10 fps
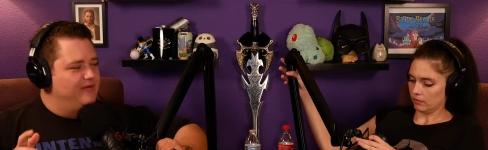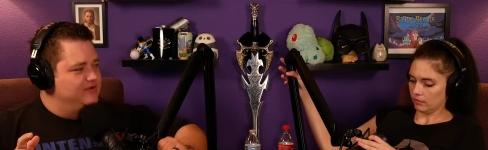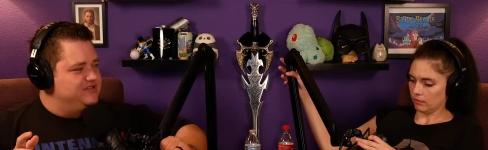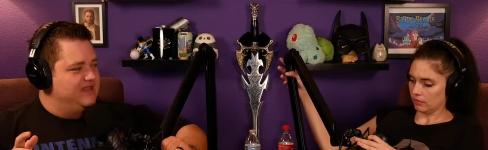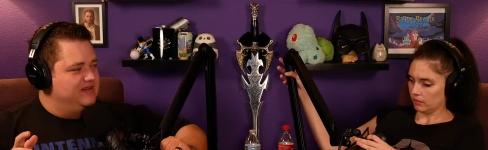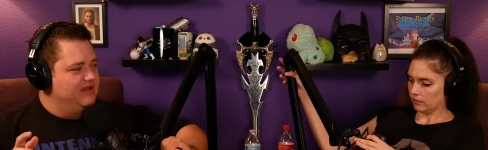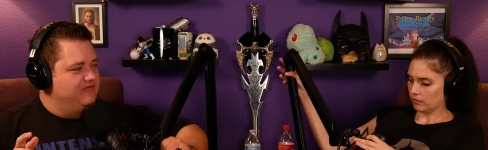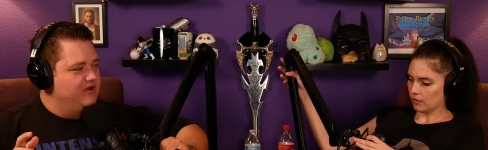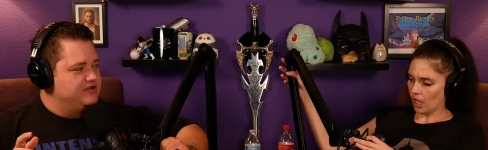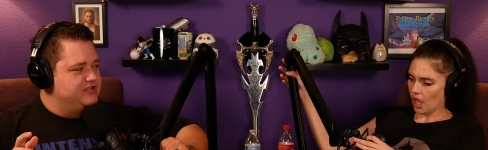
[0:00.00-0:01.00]
Speaker 1: how much they
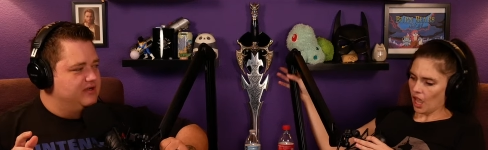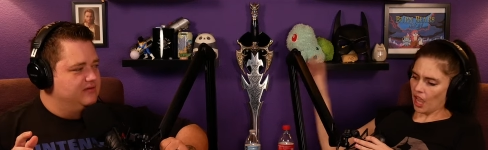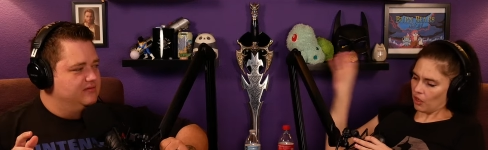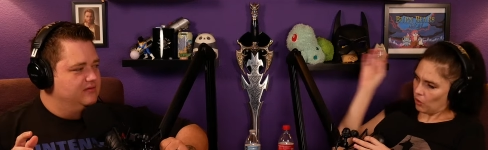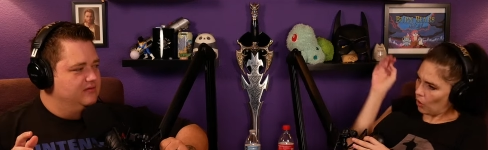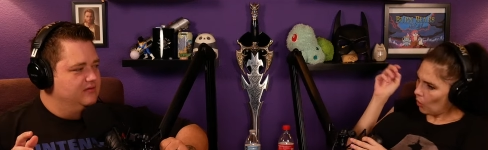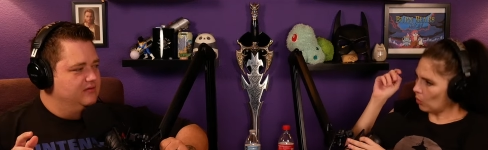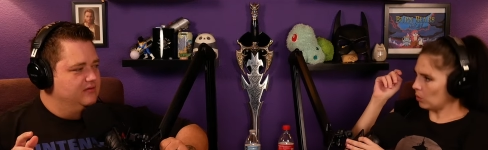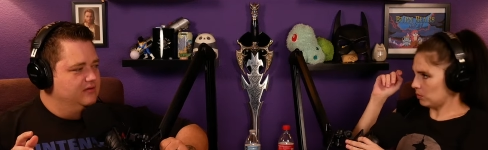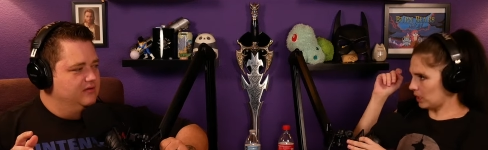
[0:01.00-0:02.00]
love Russia. How
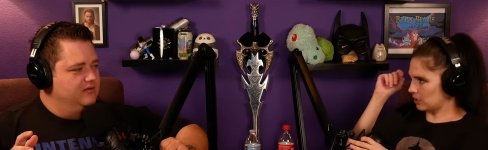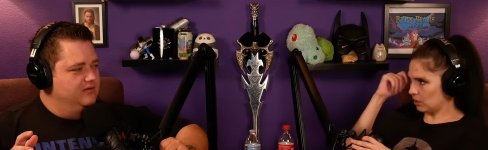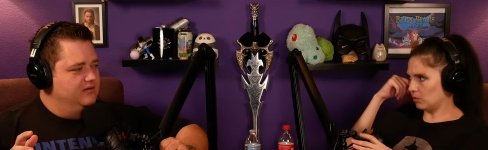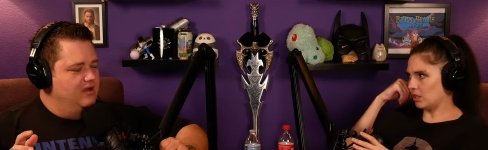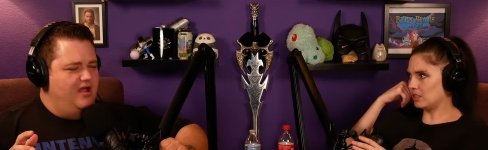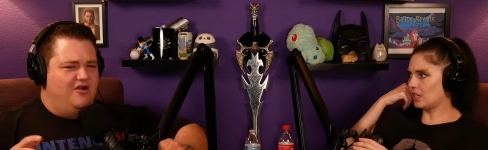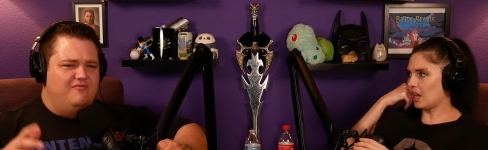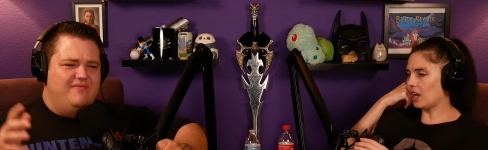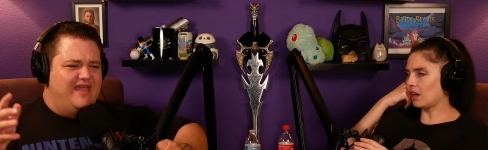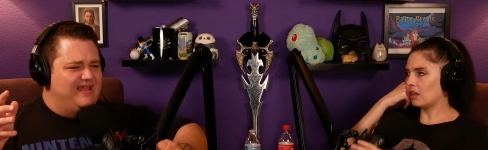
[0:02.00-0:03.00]
Speaker 2: cool Russia was. Oh
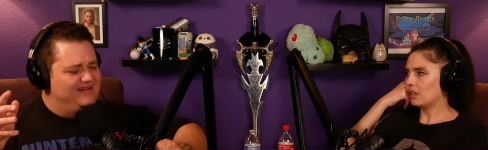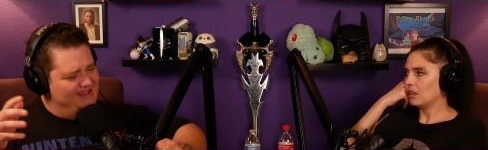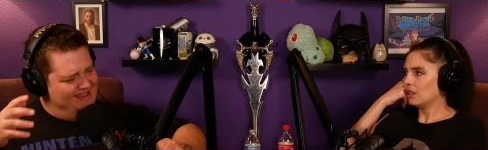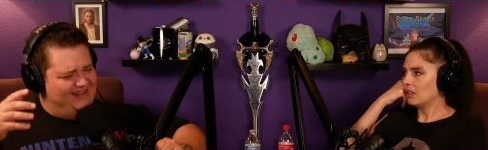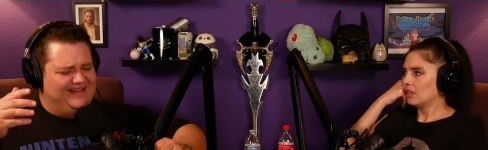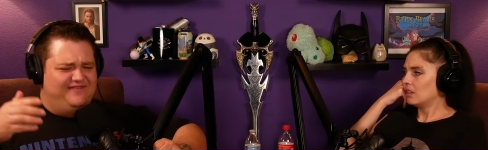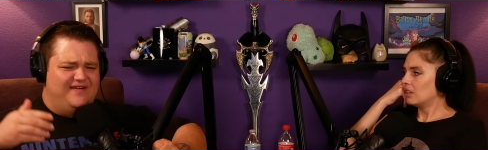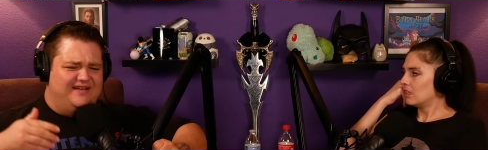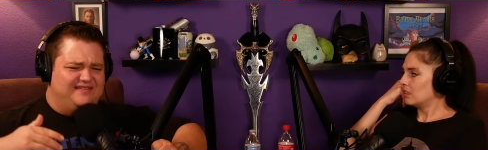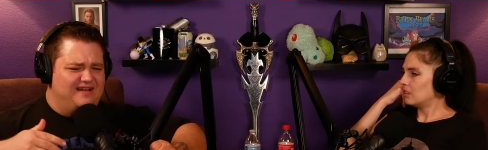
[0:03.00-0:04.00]
yeah.
Speaker 1: man, yeah, like
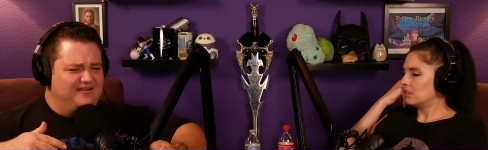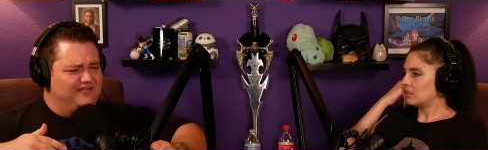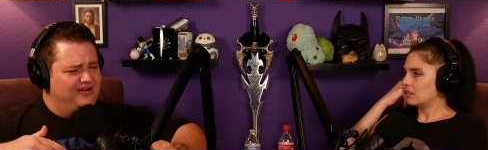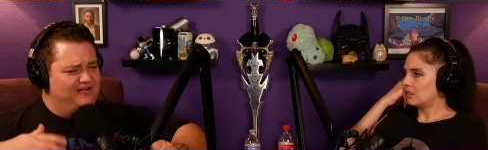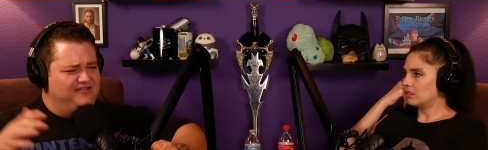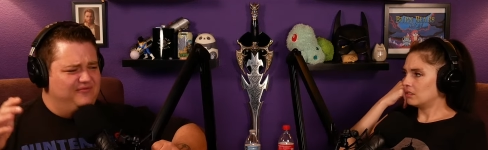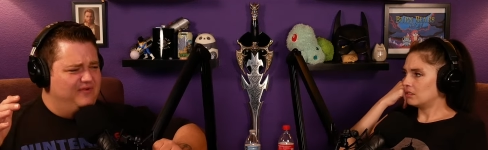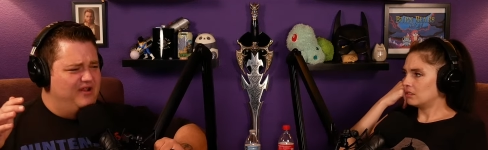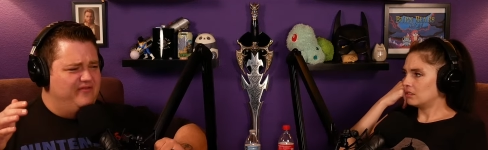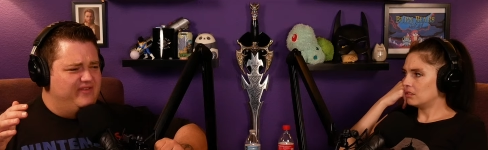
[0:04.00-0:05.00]
fucking Tucker Carlson
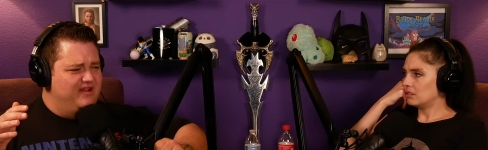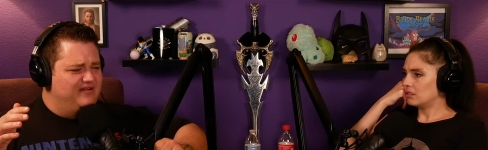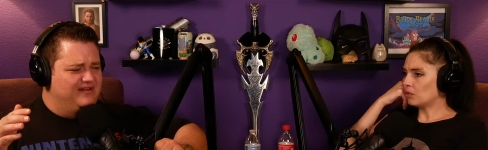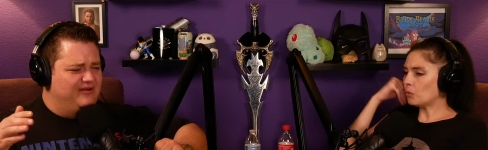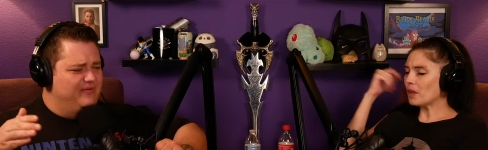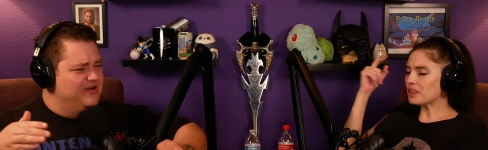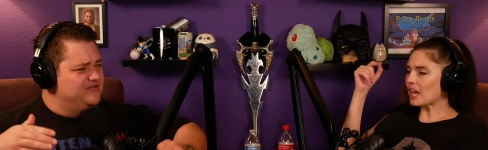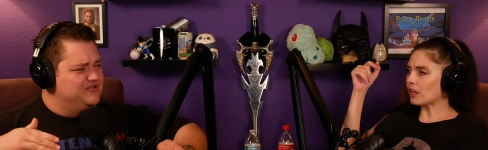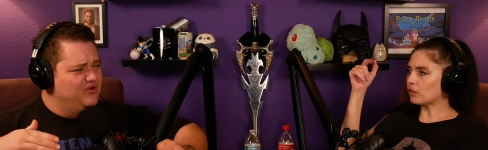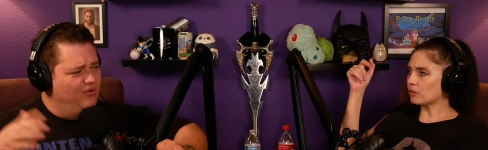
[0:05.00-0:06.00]
went over there like with
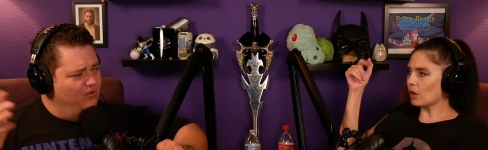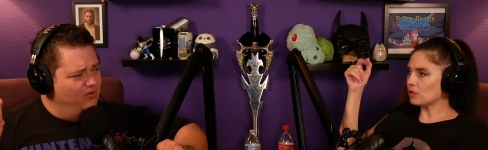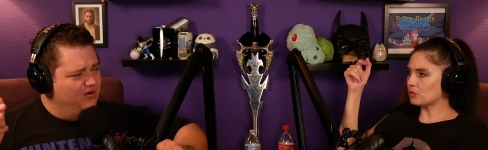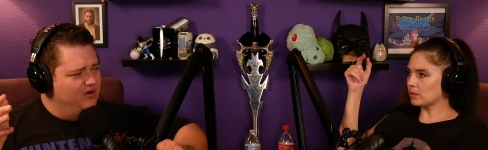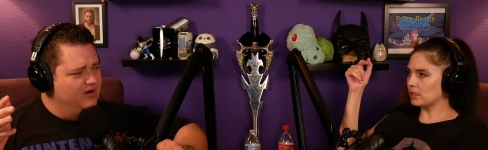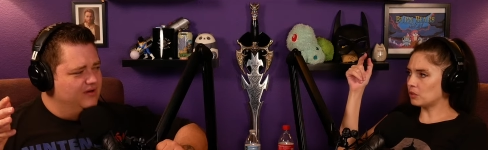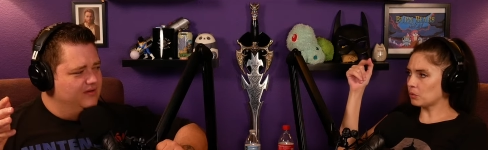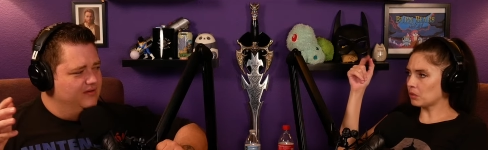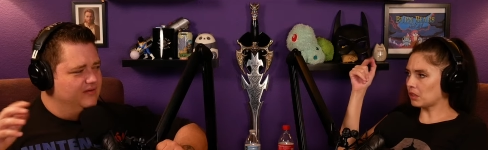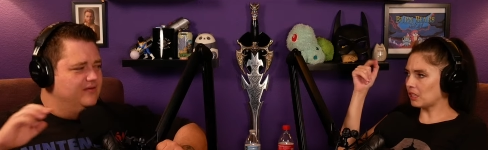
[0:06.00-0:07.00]
that tour. grocery
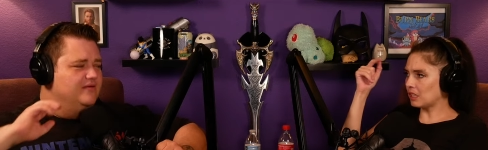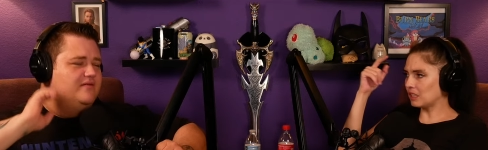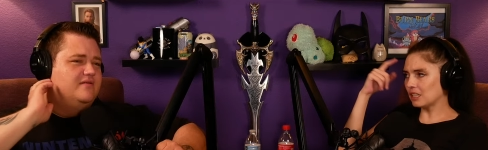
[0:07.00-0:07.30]
Speaker 2: store thing